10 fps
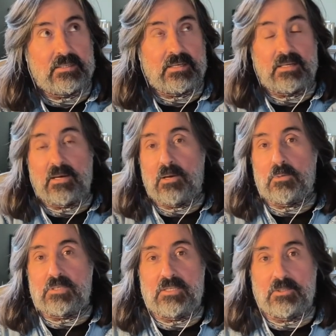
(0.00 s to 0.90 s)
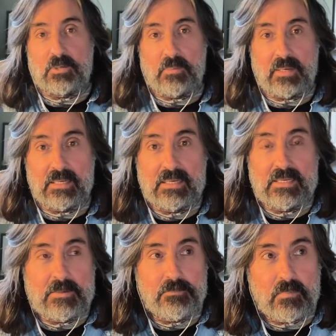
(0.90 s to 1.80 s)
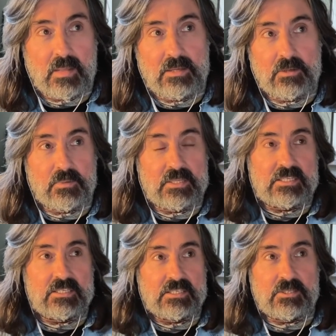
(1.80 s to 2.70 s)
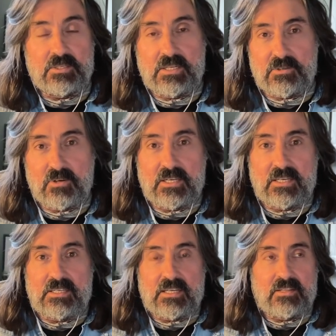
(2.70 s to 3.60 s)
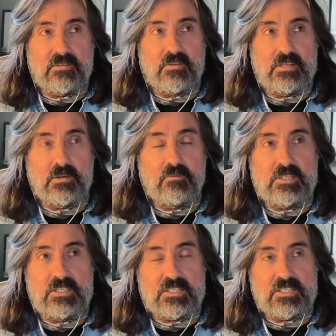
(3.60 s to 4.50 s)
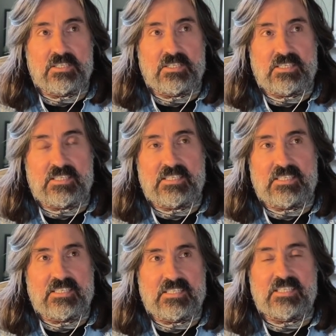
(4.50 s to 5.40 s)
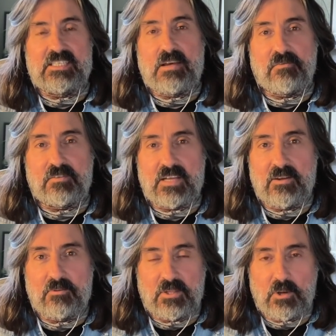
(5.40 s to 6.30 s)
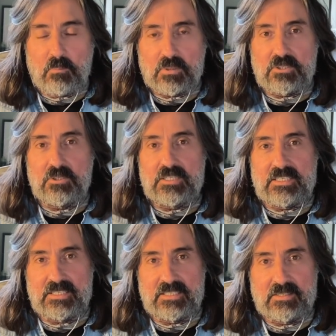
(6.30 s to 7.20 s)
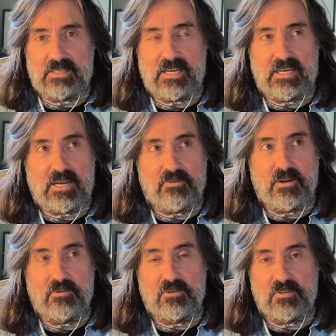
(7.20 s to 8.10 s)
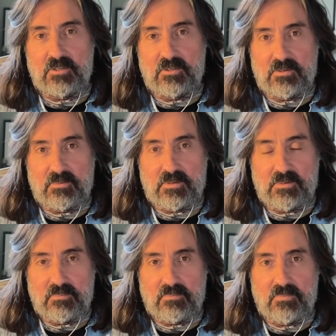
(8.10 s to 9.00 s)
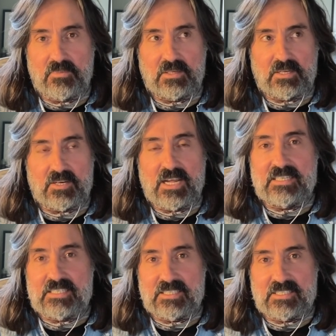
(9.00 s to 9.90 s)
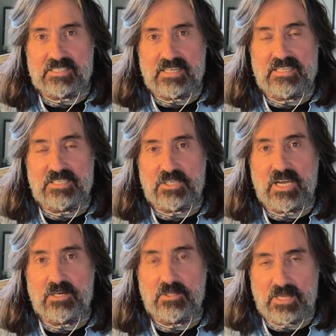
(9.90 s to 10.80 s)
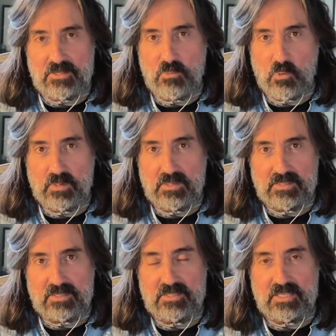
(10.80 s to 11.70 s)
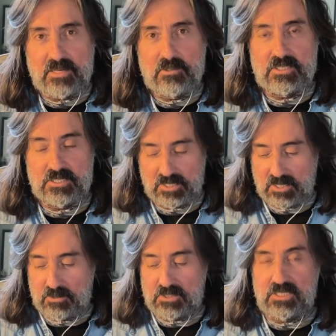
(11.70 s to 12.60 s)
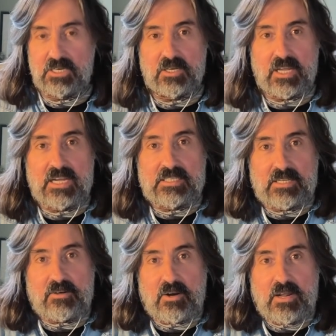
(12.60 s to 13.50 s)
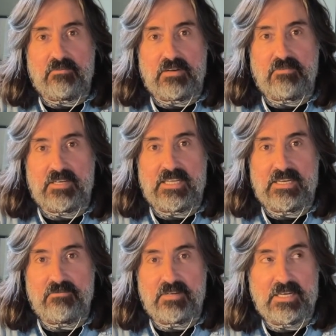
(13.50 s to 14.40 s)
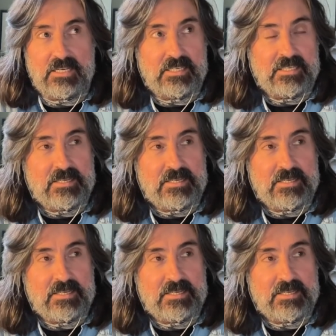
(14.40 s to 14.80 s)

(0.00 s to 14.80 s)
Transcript: I almost didn't know where to begin you know, this is so it's running. He, the, he's obviously just sniffed out the opportunity uh, around the, the the crisis in the channel at the moment. The, the, thousands and thousands of young guys that are arriving every day and every night,